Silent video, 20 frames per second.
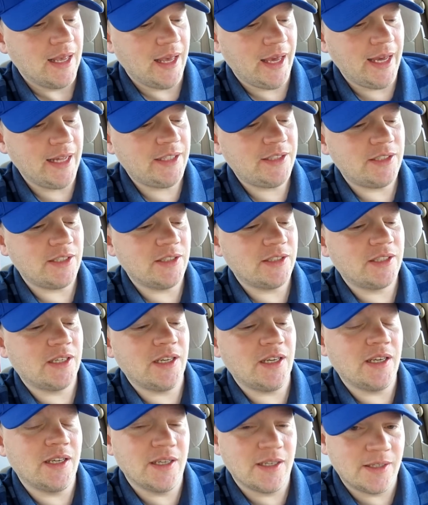It's as
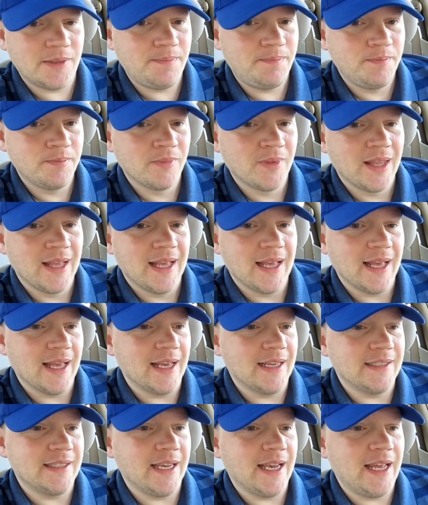good
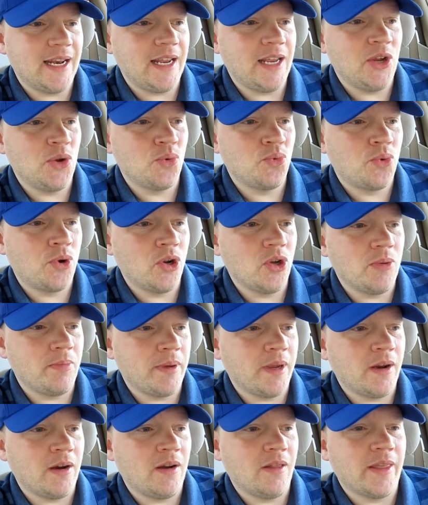as any root
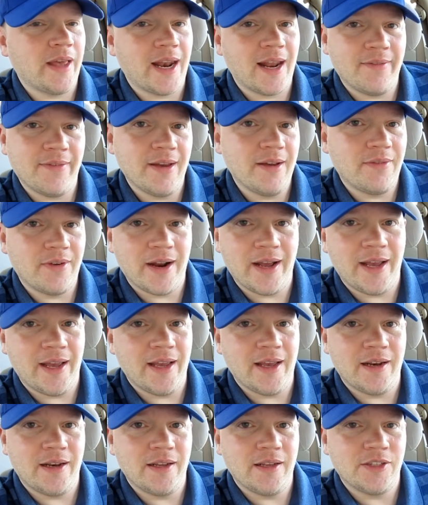beer that I've ever
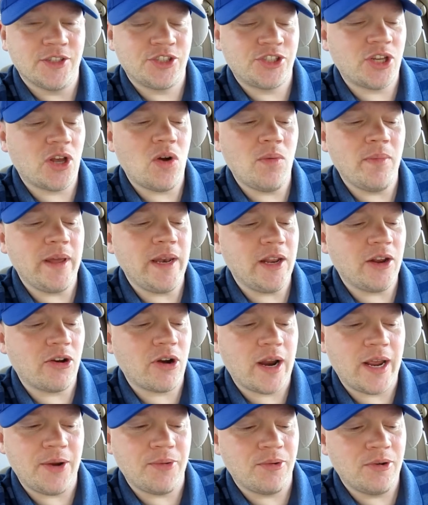had. So many
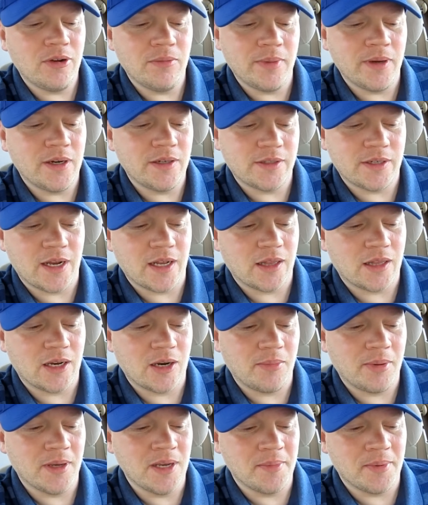great root beers out
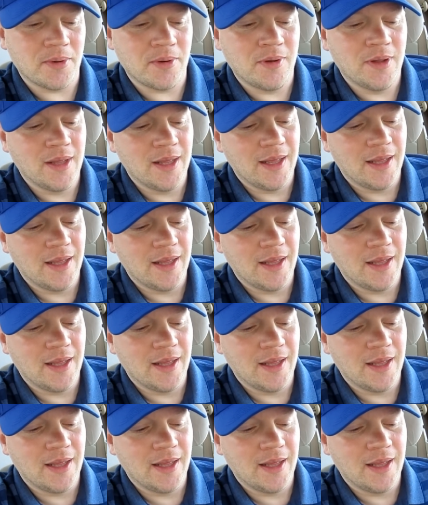there, people.